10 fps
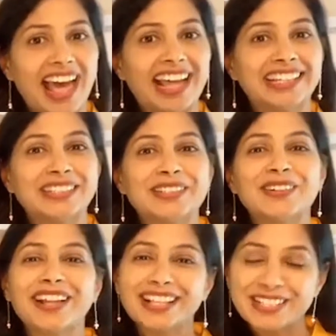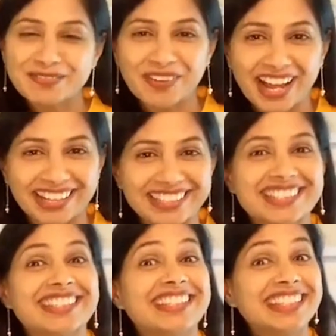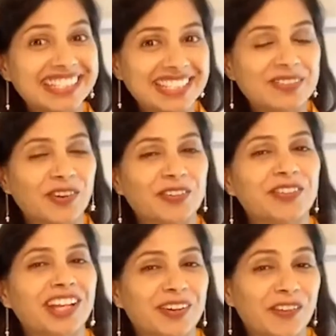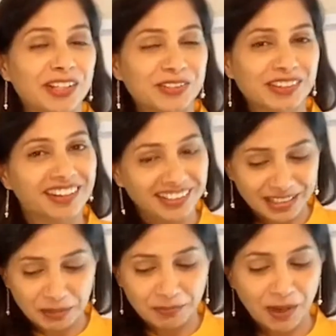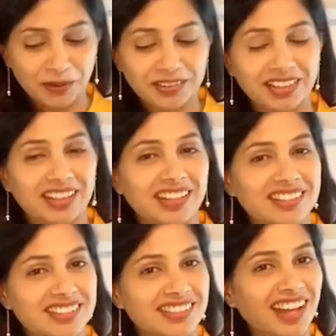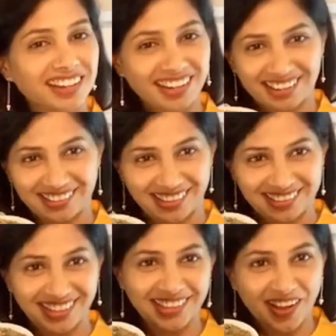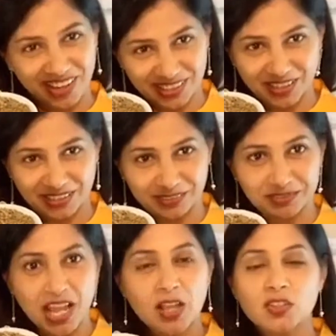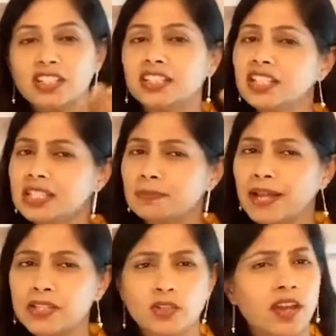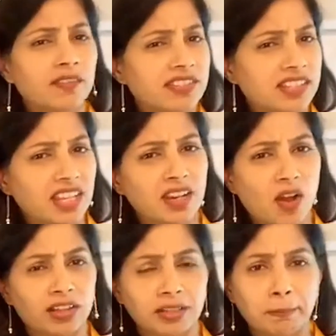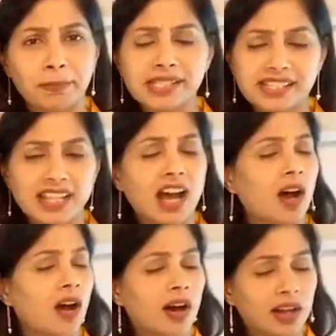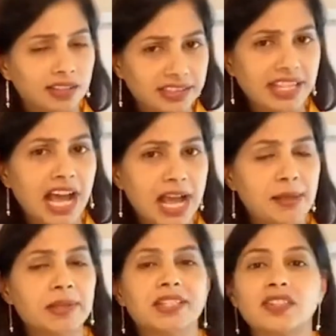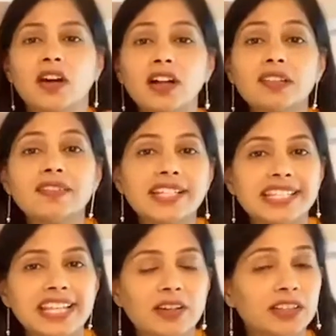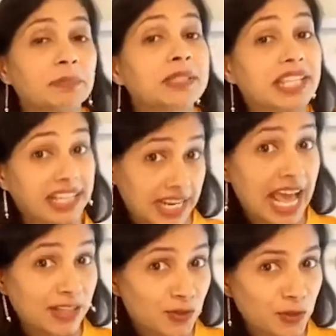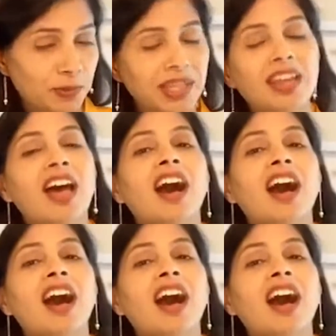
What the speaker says: And today's spice, this is what we are going to learn about, is none other than oregano. So this spice you have seen on the pizza all the time. It's always there on the pizza. It has to be.